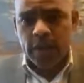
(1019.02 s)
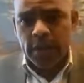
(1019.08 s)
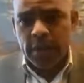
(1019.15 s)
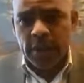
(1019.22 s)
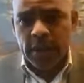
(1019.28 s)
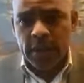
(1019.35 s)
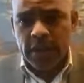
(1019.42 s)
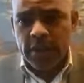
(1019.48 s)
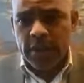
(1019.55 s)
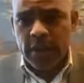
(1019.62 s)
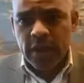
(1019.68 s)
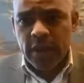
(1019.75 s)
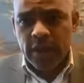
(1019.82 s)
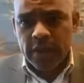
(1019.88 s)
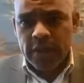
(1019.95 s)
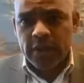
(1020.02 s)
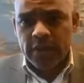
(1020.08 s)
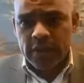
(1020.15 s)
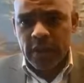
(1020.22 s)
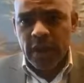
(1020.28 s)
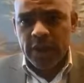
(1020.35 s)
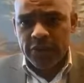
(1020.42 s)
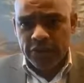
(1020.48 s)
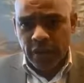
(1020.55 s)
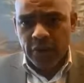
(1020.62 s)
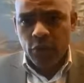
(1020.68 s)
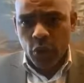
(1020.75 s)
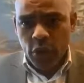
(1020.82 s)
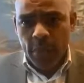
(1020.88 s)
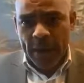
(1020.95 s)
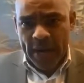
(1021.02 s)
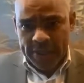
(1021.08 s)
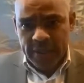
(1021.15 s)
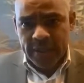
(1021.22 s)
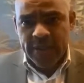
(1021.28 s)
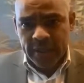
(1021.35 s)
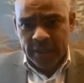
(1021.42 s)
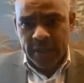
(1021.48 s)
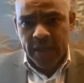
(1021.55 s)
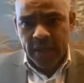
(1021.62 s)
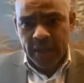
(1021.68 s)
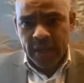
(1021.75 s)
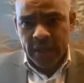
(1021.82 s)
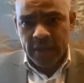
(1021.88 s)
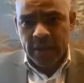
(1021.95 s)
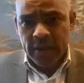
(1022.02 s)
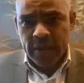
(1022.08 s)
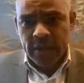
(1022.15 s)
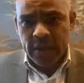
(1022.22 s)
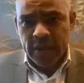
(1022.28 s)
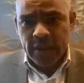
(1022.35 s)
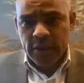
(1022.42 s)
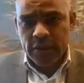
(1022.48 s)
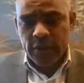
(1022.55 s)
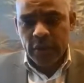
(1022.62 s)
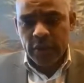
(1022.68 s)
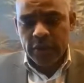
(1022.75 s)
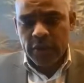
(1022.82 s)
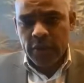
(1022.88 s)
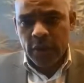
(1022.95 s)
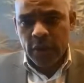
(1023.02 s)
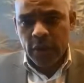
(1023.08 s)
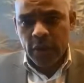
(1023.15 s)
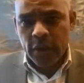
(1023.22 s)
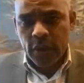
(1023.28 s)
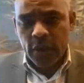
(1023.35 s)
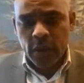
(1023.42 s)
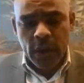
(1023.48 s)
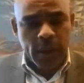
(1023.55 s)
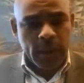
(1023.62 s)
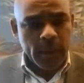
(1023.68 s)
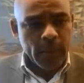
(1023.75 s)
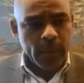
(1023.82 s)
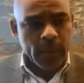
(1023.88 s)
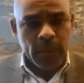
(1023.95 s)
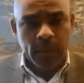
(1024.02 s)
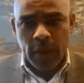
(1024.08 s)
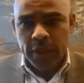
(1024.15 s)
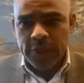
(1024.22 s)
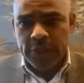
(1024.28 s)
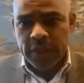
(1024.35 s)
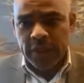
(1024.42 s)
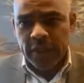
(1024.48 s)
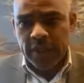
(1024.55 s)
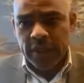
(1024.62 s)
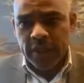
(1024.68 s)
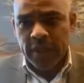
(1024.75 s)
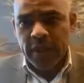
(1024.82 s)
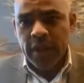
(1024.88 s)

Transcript: to me, this is it's general capacity. Yeah, right. So so um, obviously the